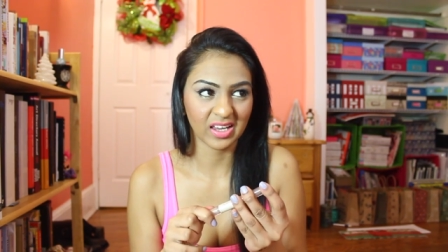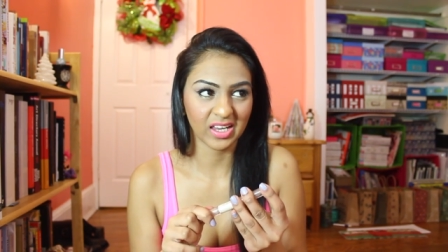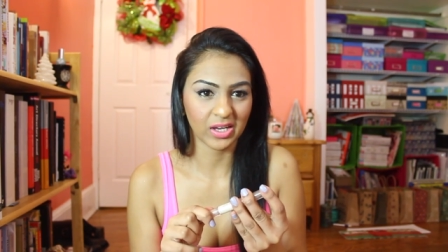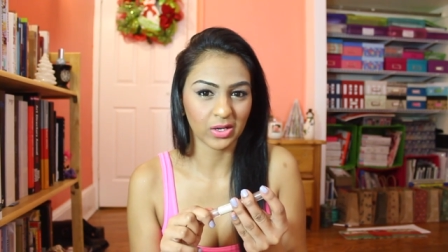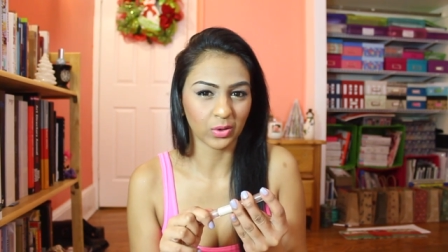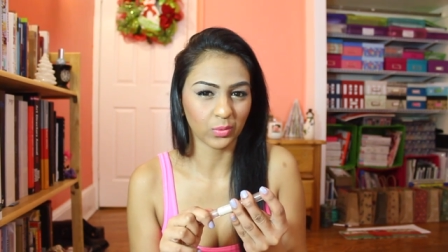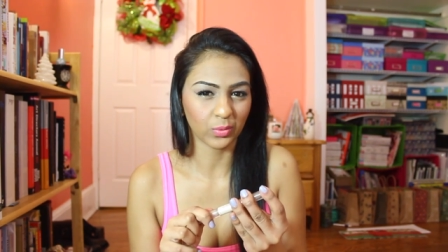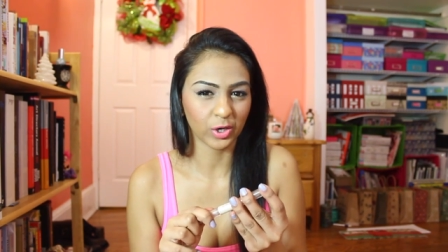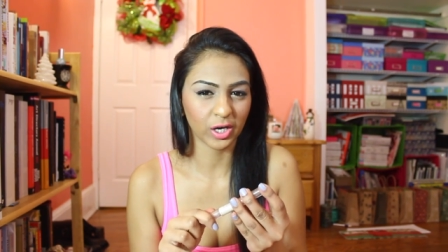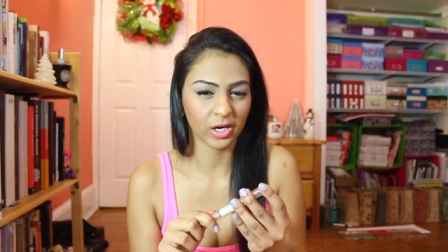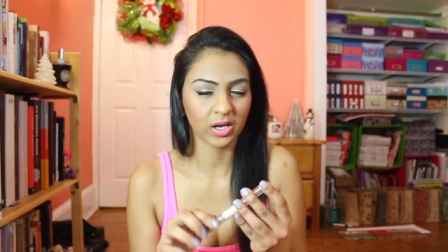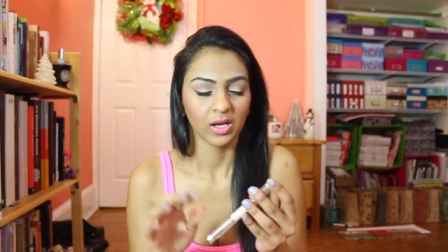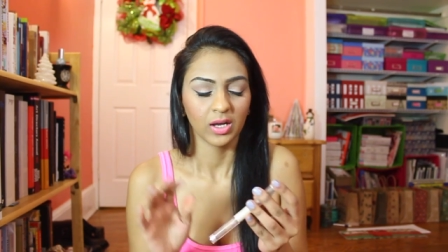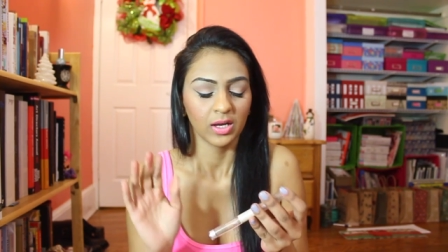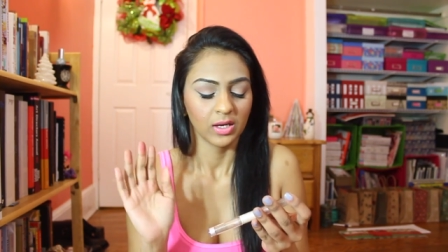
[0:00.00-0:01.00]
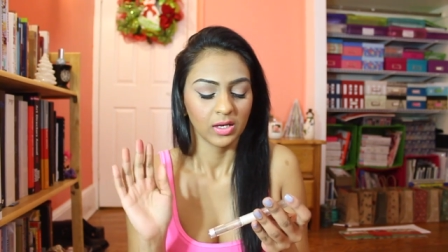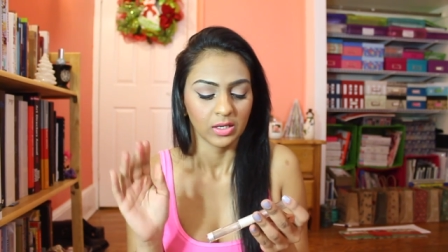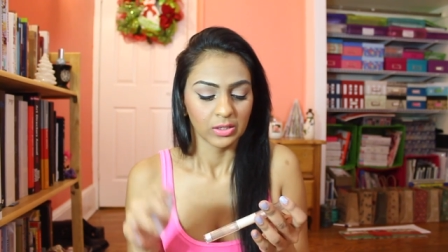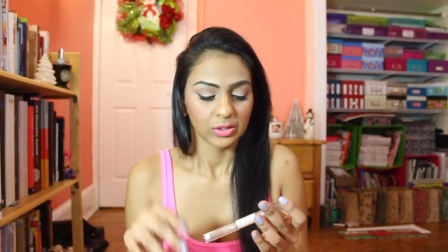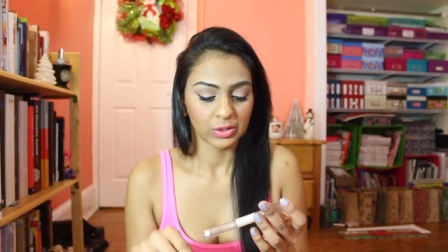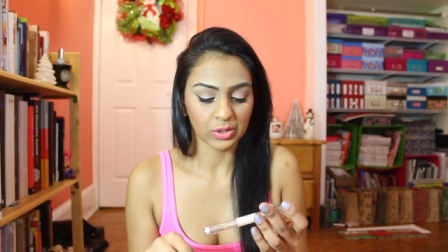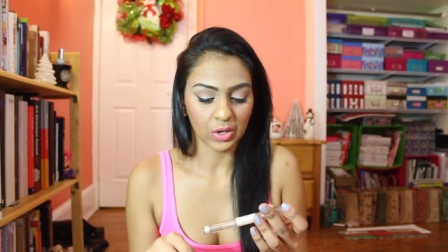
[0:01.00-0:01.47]
it'll work.
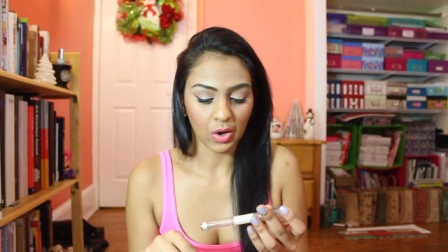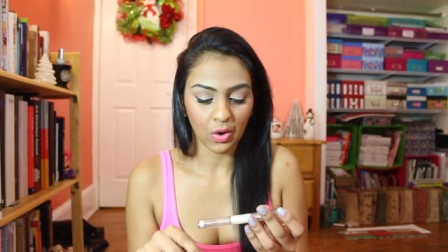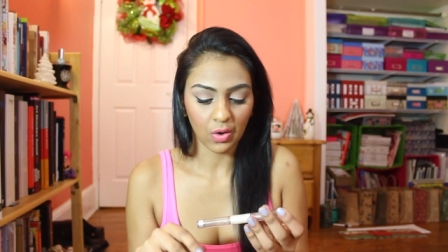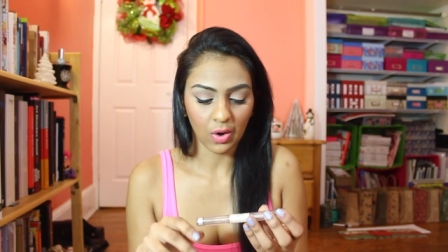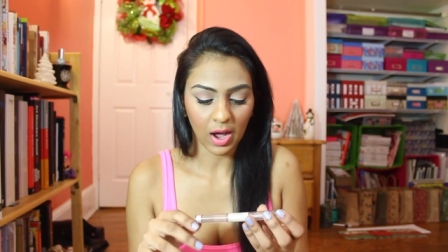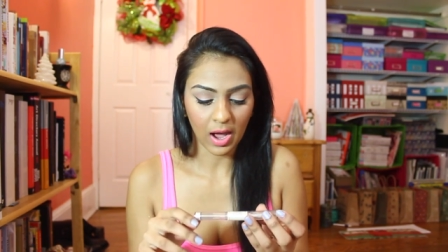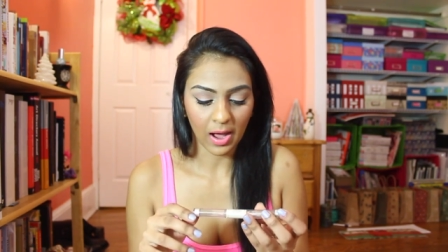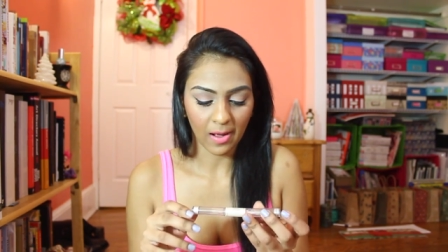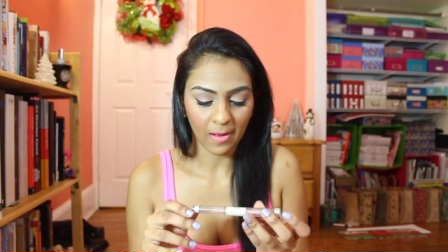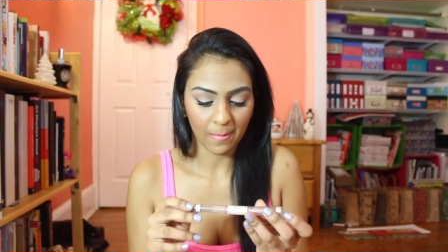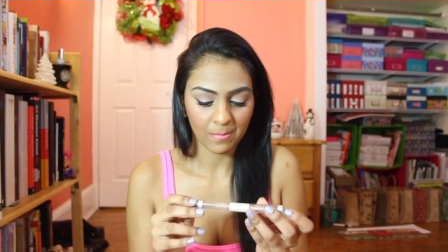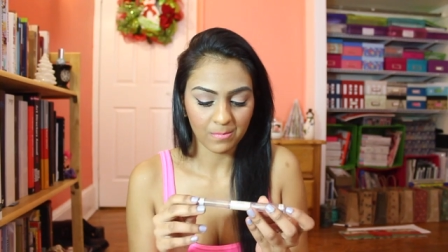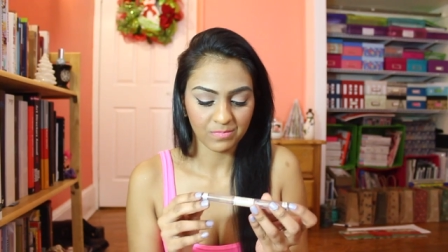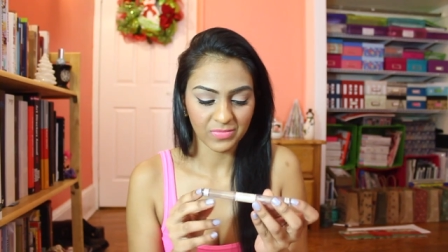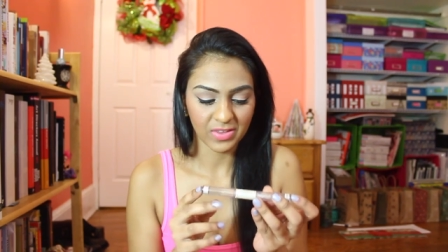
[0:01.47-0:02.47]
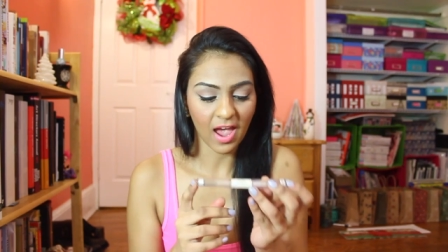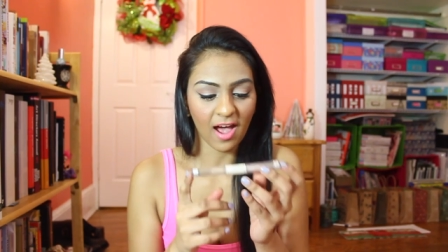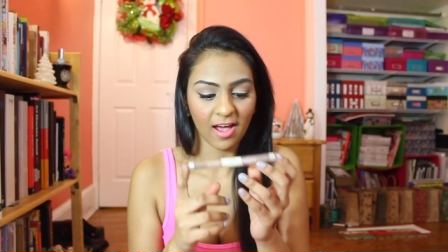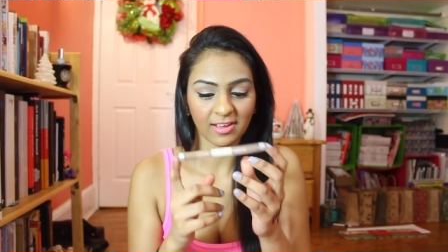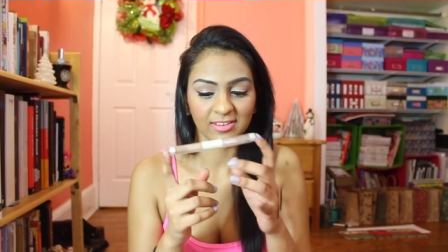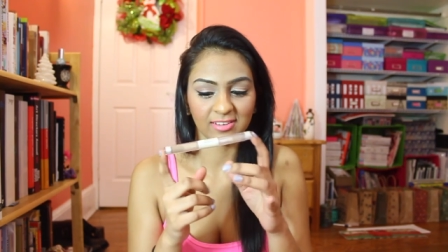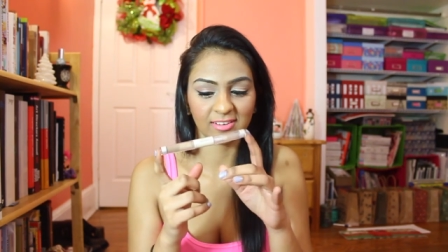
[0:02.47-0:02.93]
So um,
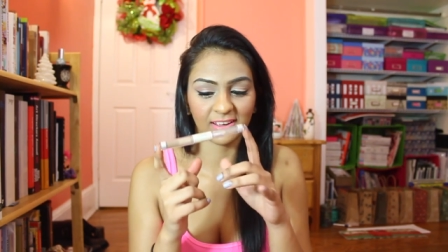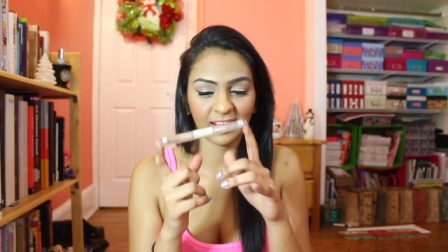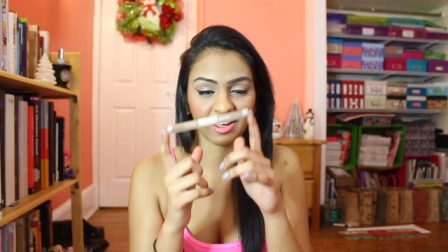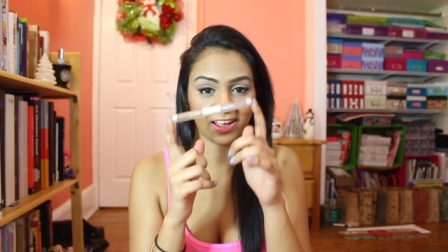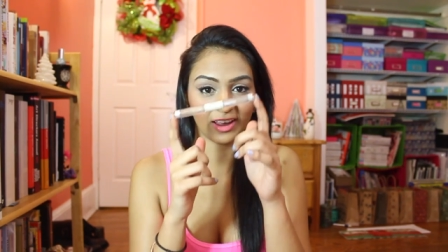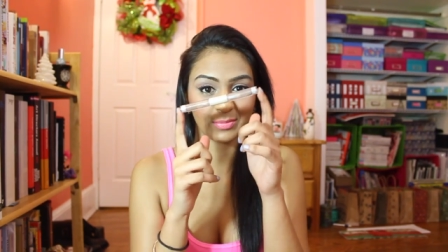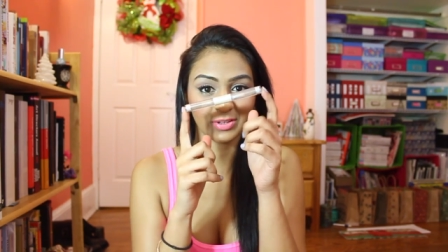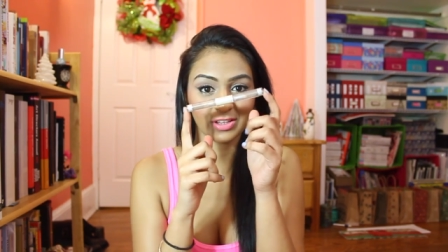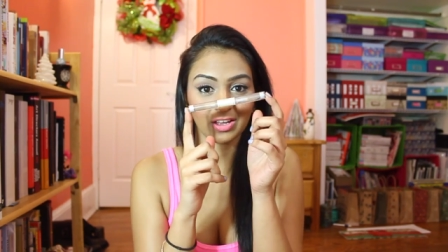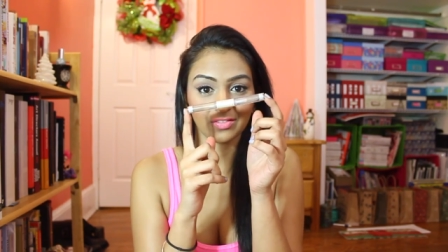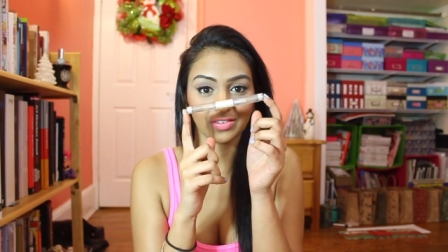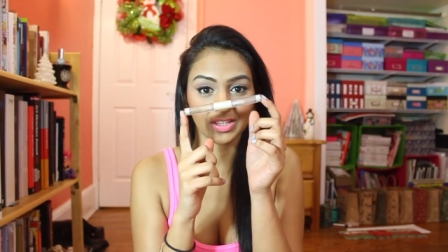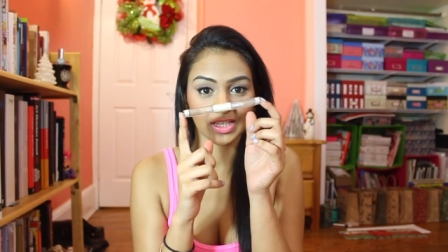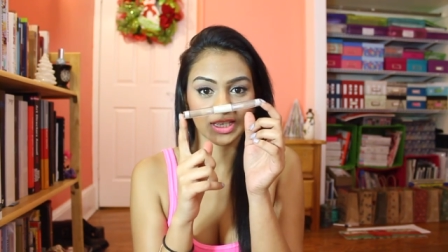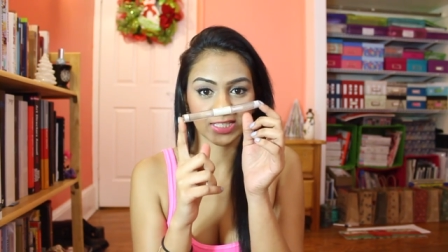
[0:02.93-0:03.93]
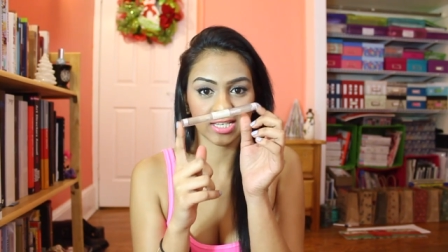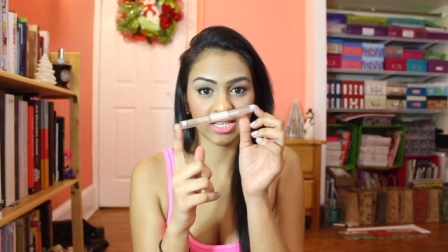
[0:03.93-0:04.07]
yeah, I've been loving this.